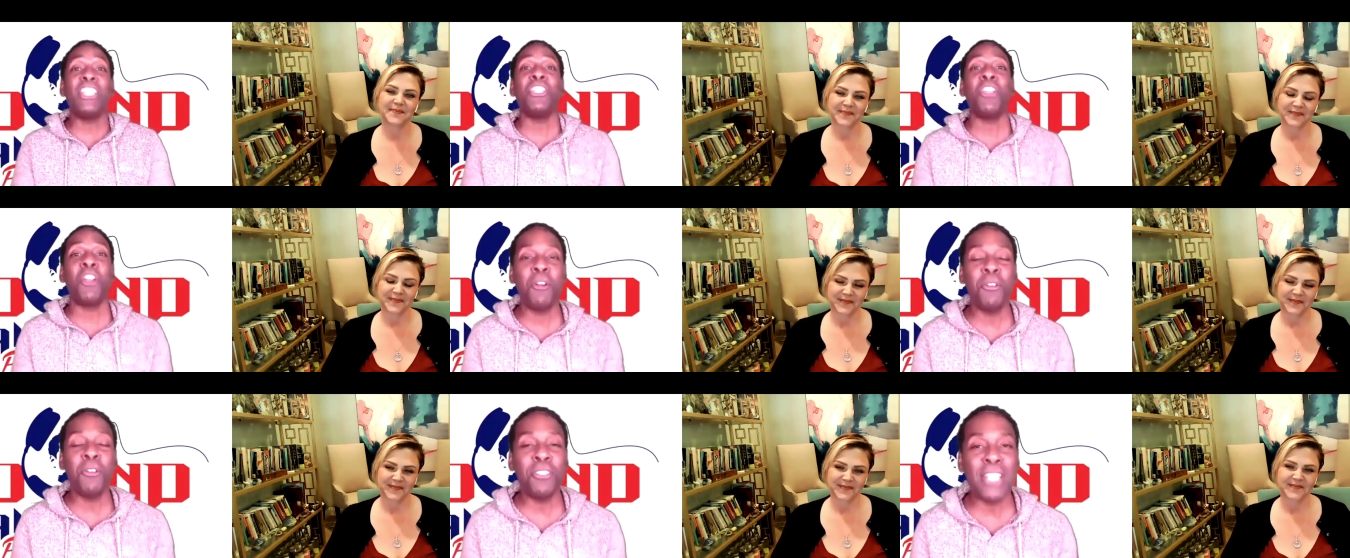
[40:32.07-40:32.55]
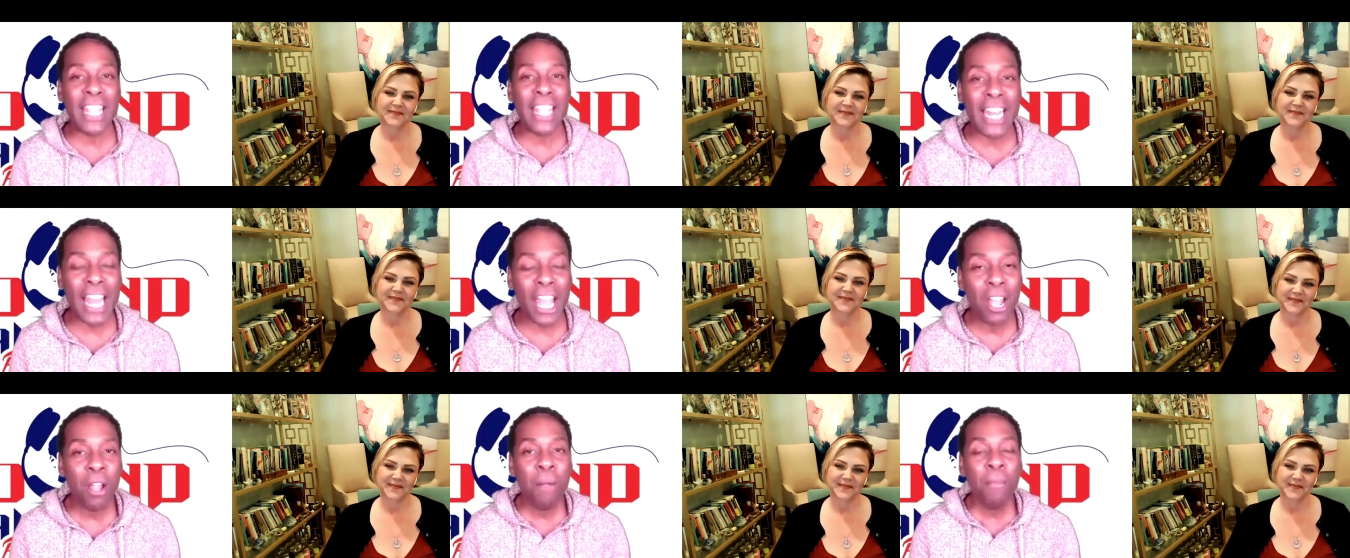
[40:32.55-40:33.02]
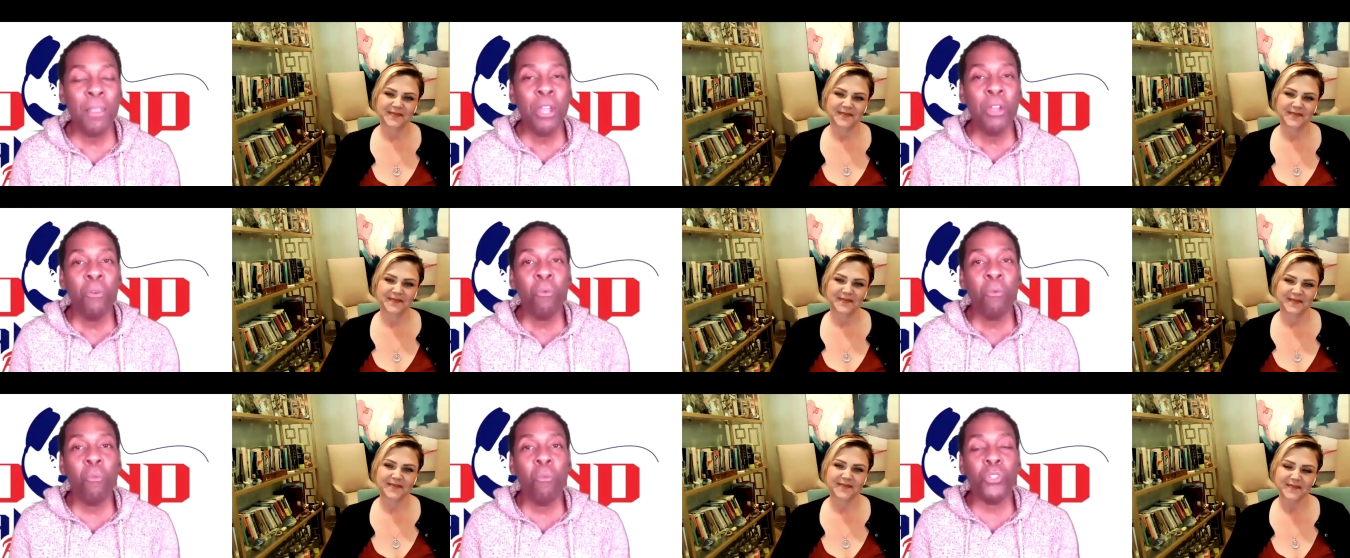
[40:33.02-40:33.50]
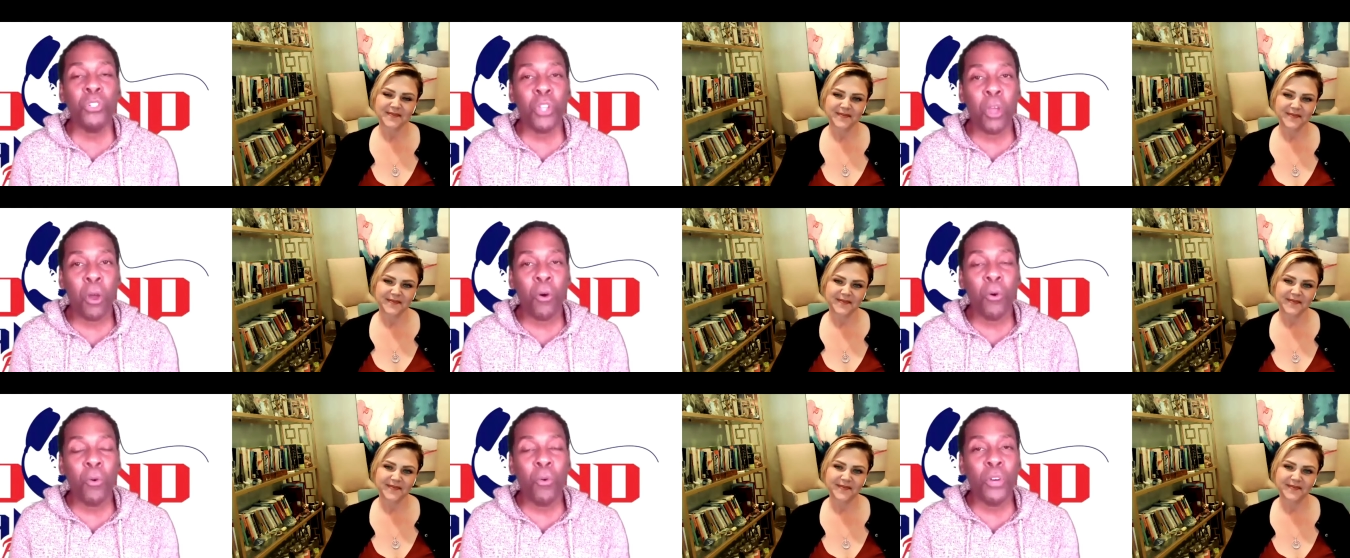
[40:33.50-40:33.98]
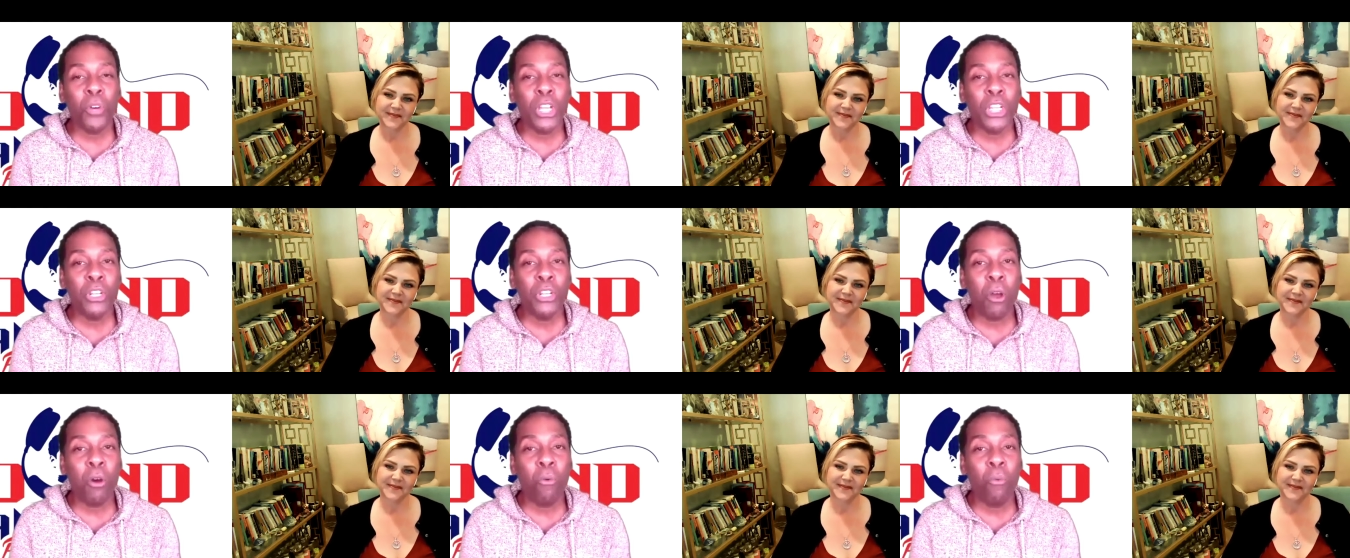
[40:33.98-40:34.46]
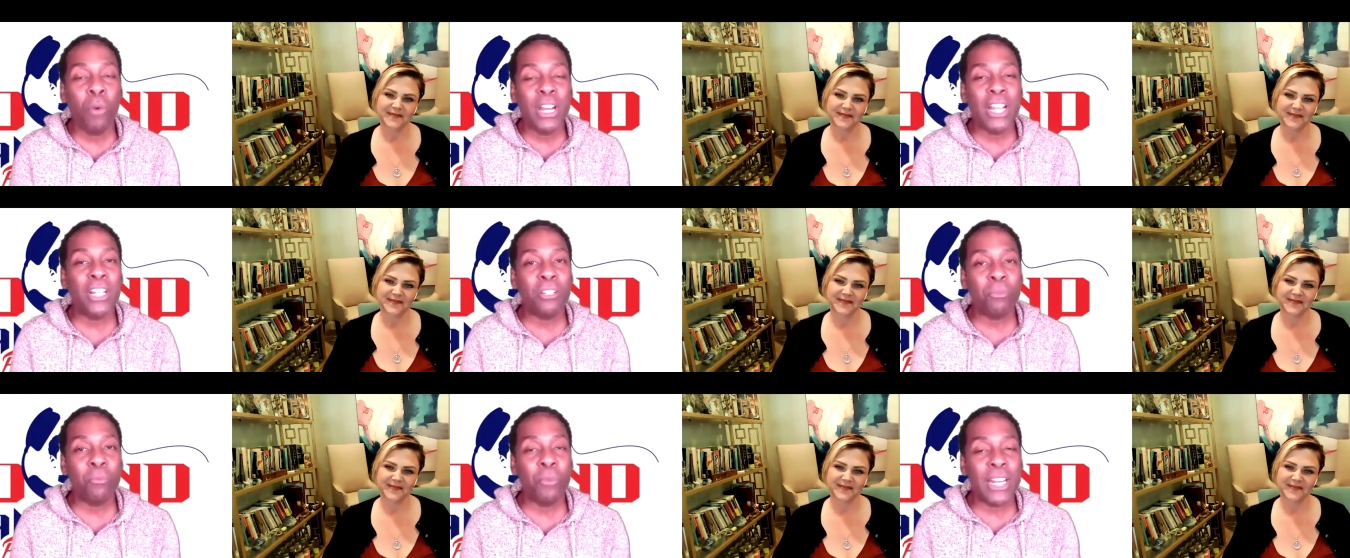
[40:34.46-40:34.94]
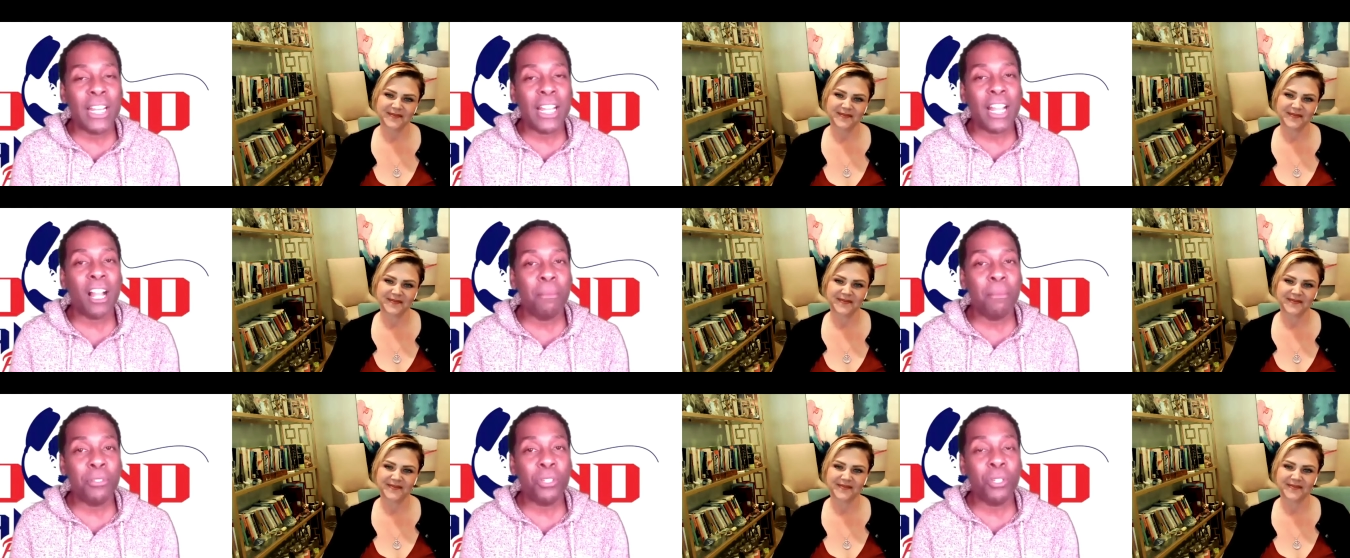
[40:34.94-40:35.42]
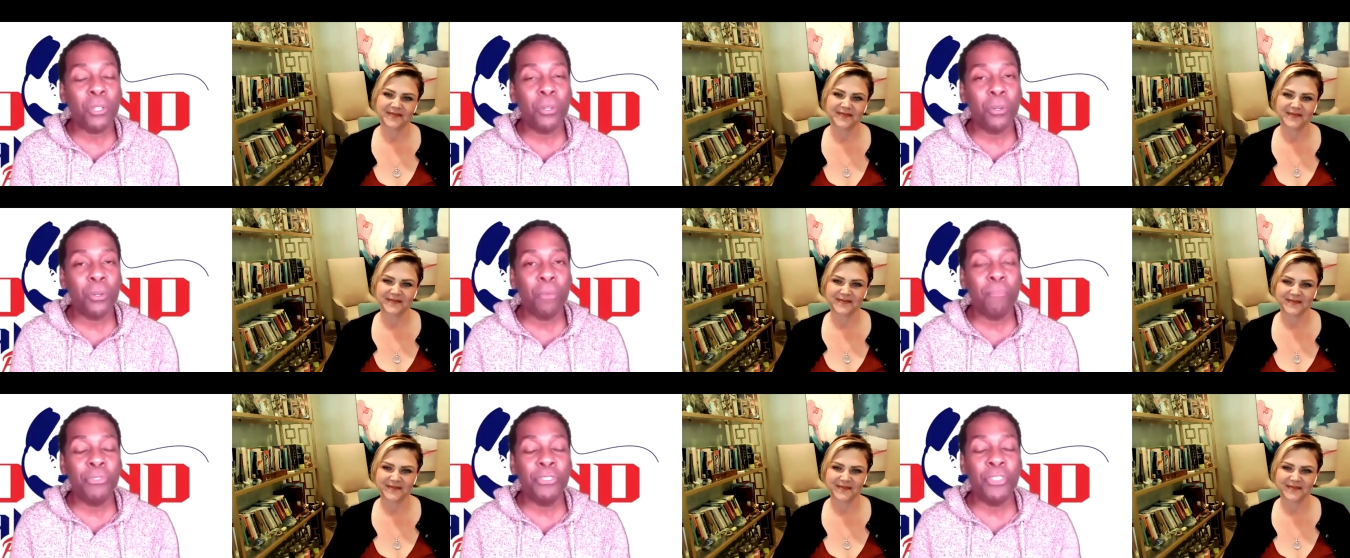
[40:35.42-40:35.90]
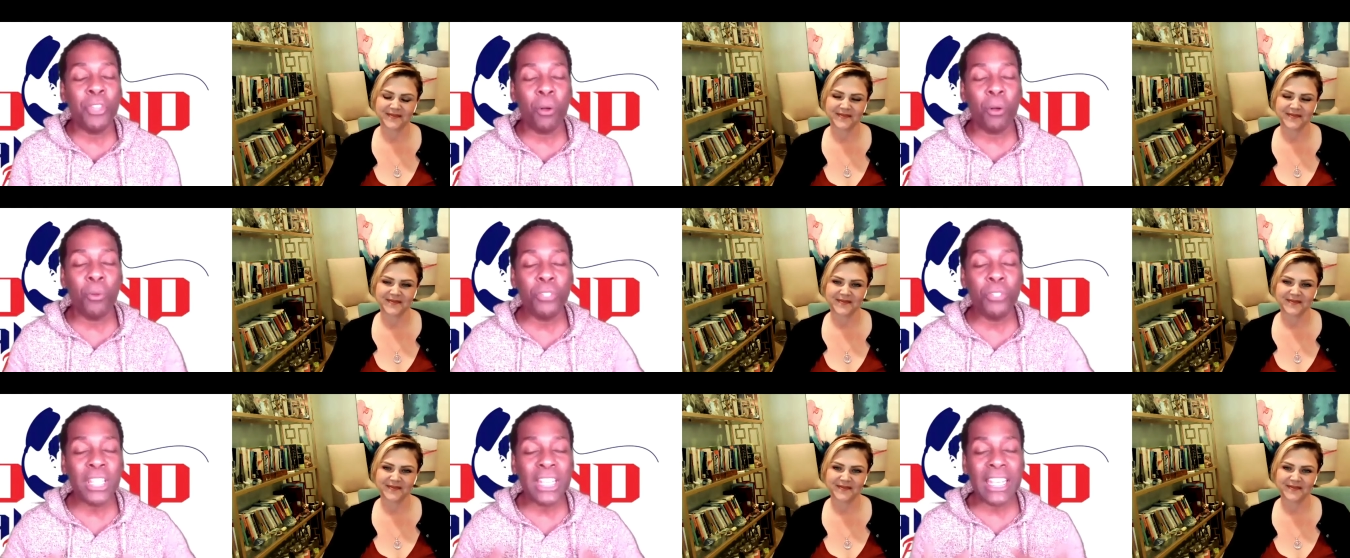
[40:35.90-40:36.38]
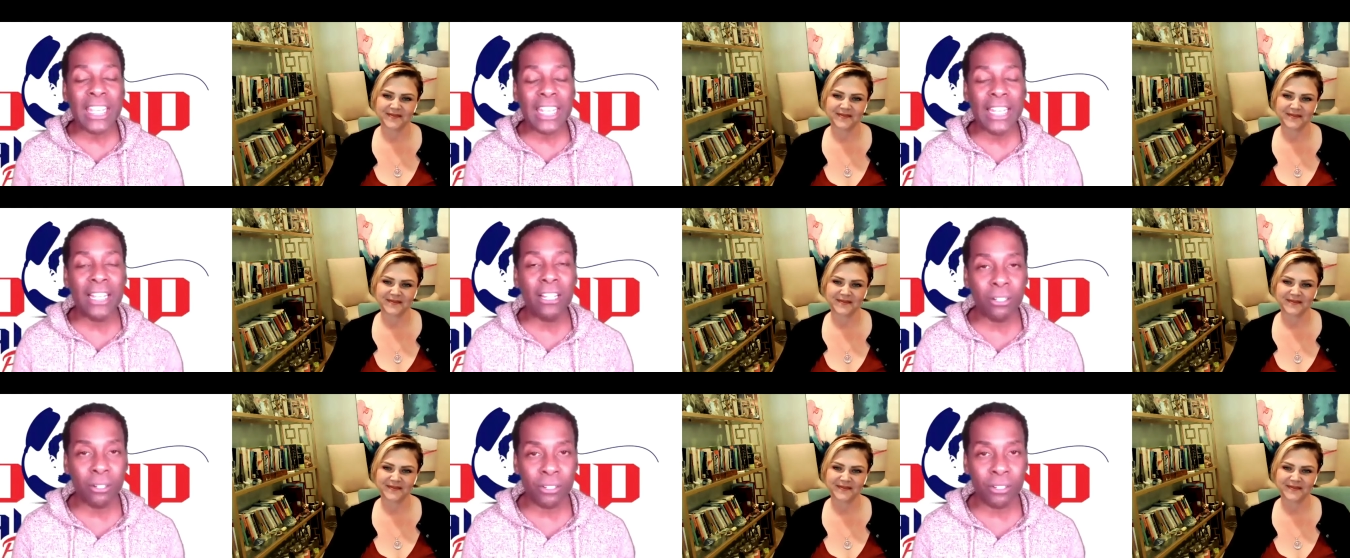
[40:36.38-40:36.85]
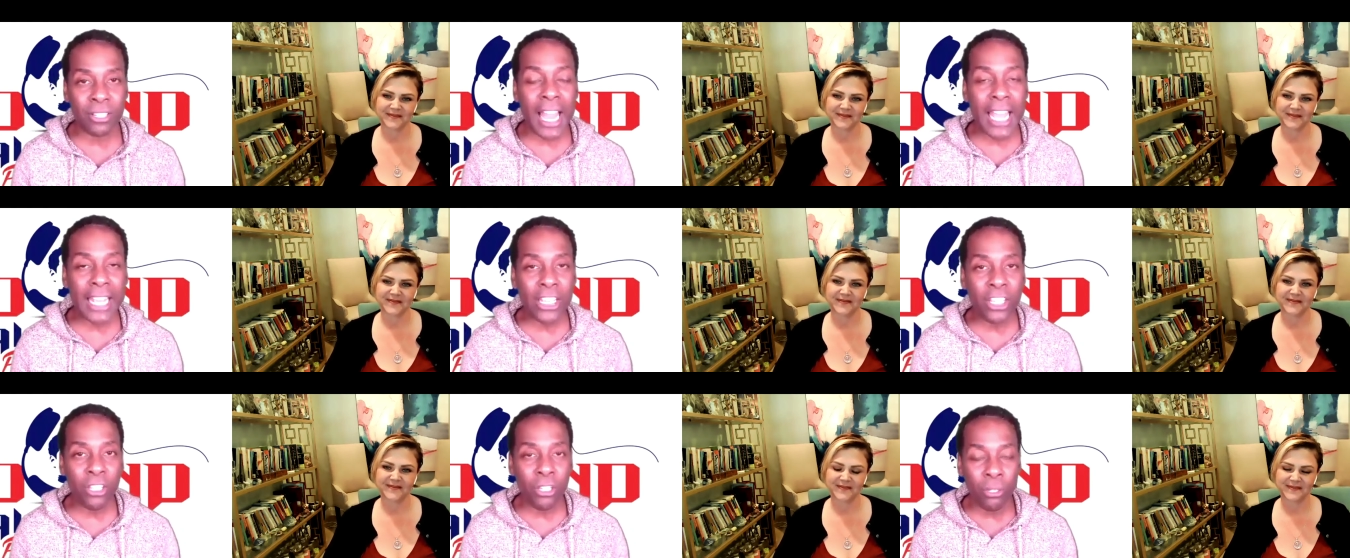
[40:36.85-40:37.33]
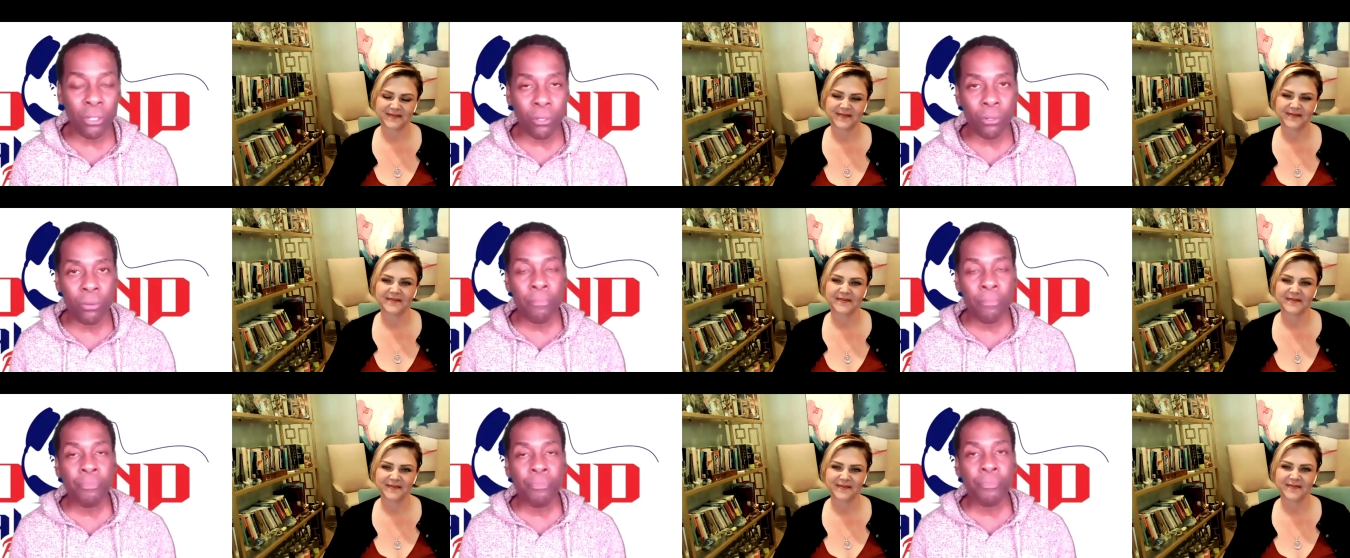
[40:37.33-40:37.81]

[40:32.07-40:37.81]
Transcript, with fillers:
Speaker 1: is her saying that. So, you know, when it when it comes to those healers like you,